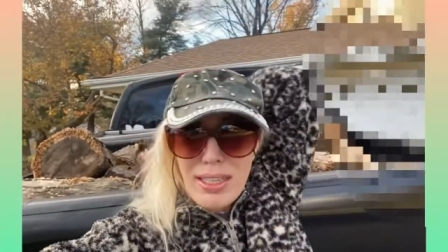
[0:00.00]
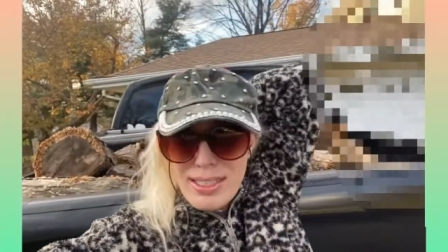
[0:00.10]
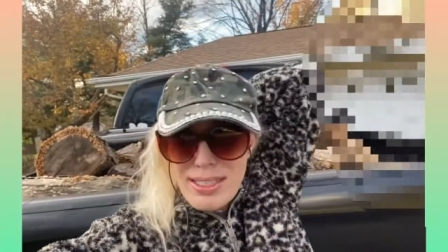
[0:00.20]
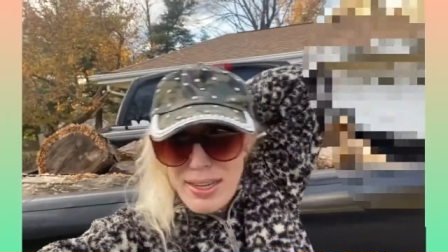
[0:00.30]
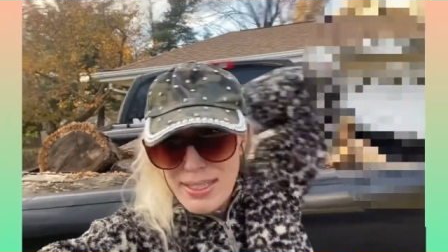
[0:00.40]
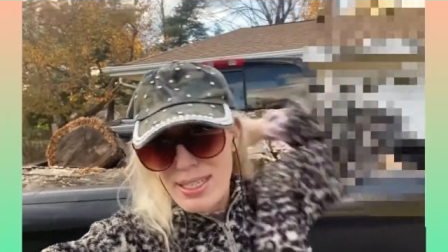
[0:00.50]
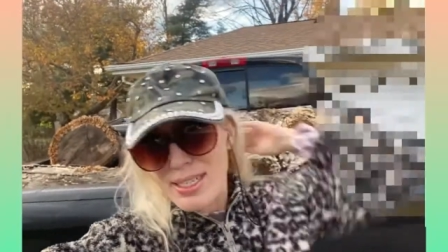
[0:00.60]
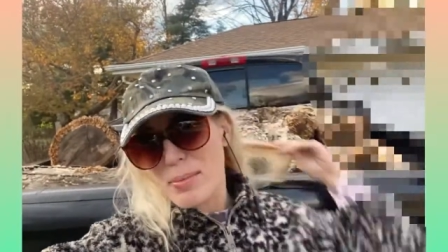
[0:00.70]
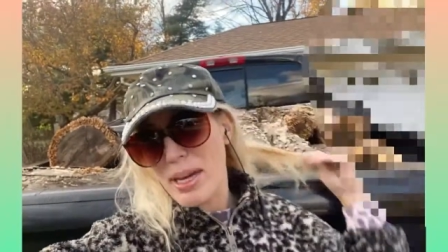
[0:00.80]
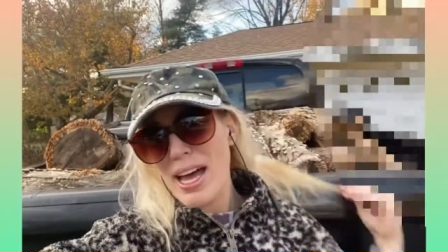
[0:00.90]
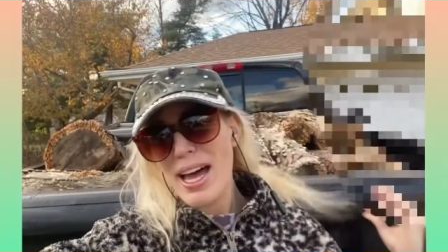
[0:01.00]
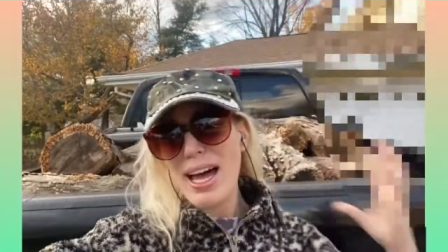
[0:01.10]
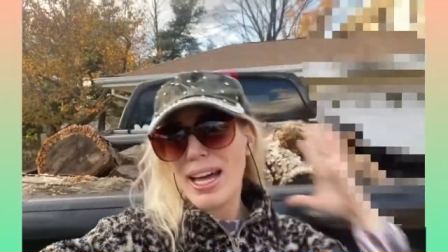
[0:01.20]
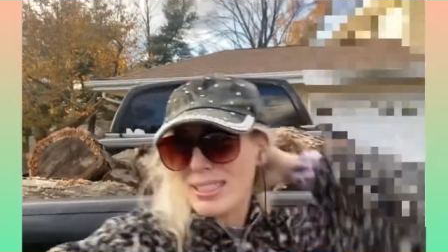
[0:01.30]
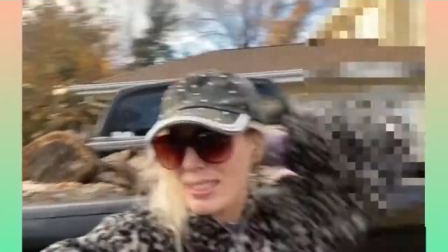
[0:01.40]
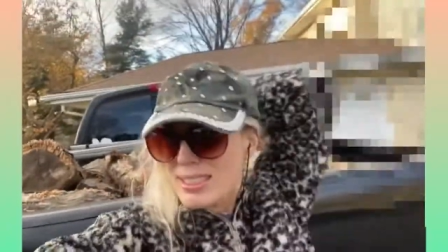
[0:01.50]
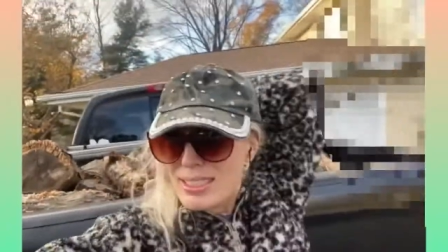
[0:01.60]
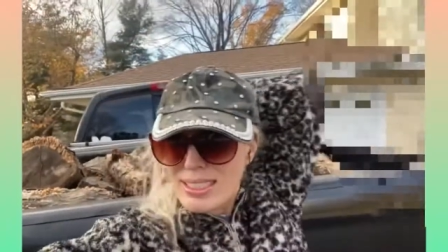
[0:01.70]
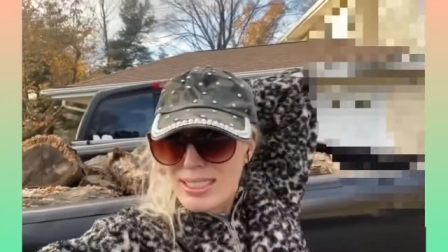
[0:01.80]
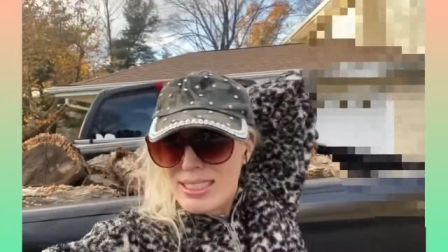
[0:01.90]
got it tucked in my hat and
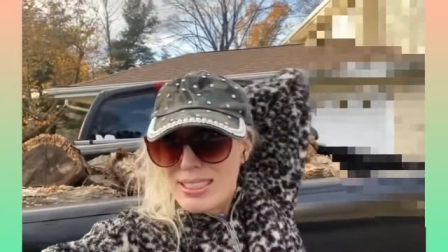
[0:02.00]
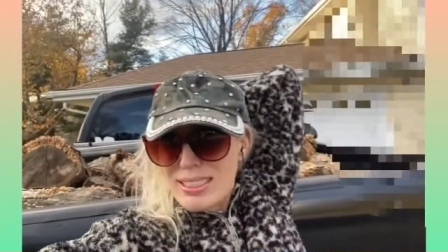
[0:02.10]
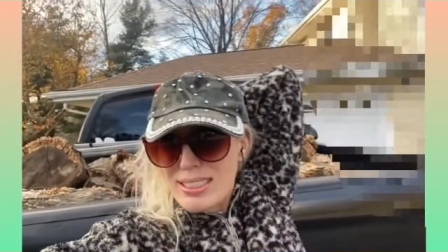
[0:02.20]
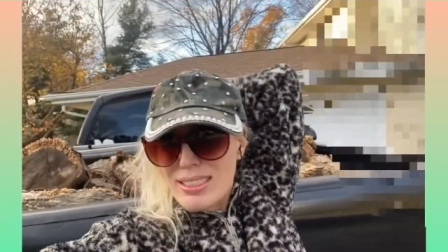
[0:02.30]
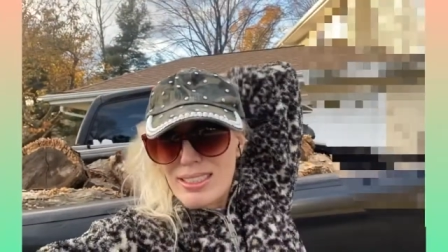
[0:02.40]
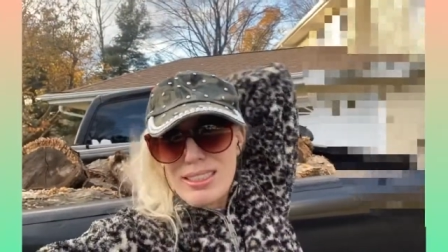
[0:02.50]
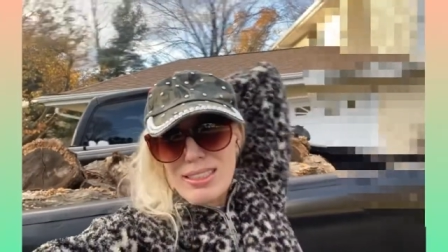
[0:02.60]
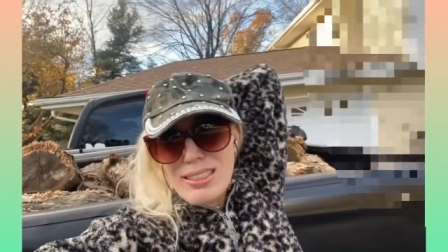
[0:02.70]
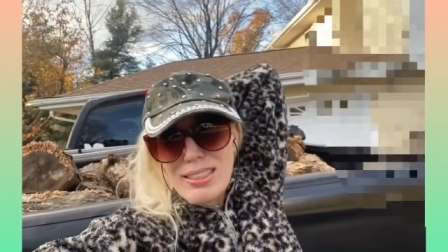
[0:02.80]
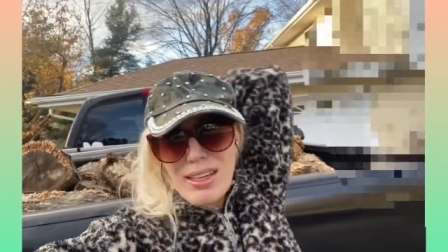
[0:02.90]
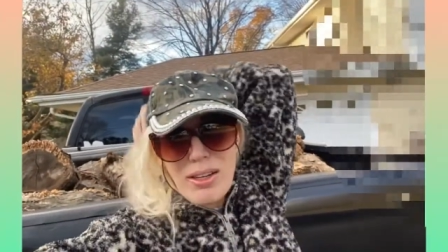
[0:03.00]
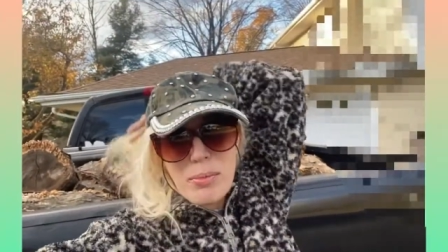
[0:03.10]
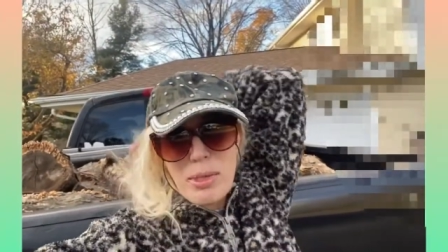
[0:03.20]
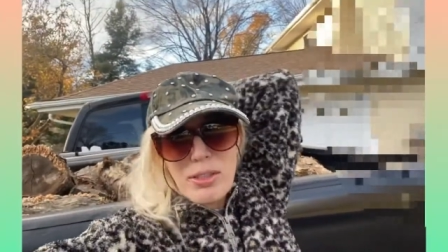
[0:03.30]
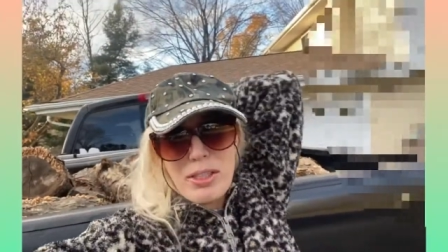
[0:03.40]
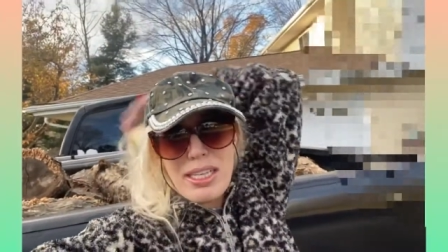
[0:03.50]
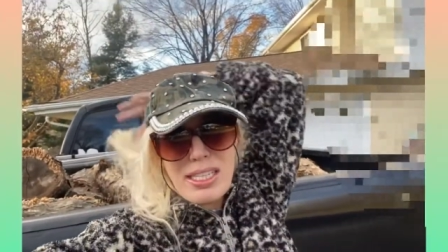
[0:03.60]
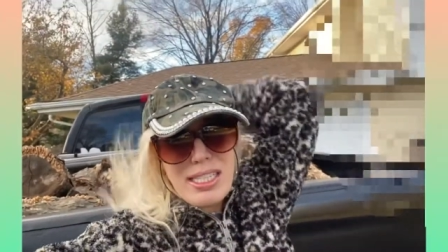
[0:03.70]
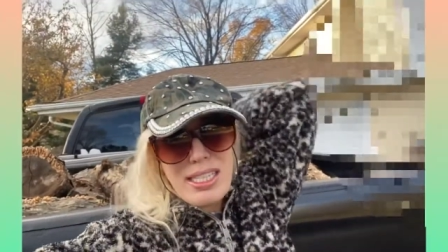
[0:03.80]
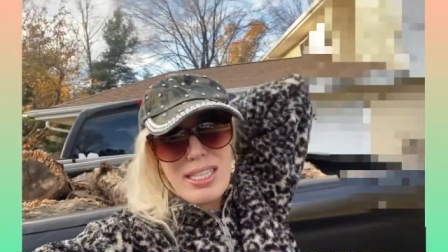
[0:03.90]
oh my
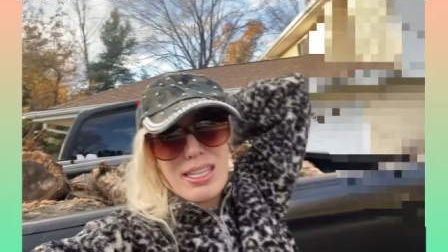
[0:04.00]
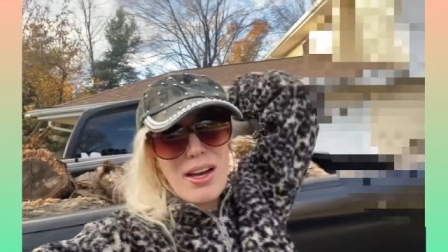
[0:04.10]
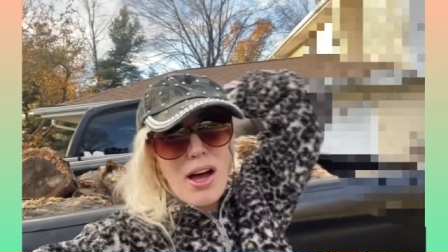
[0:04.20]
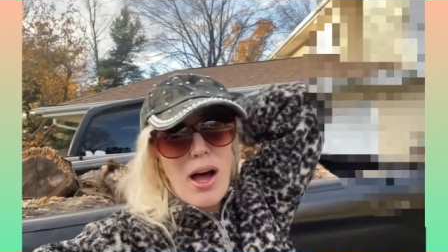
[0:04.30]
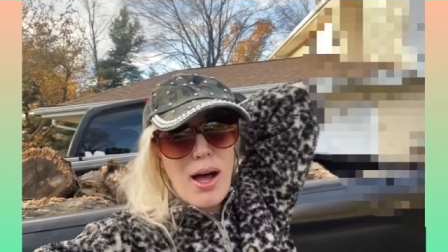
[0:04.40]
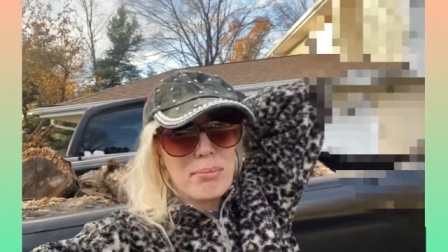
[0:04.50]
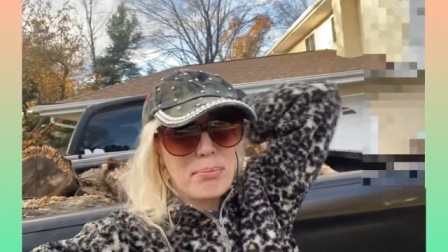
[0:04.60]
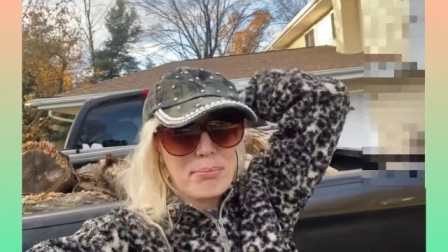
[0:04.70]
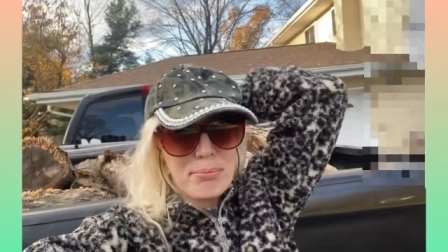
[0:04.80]
goodness. Um,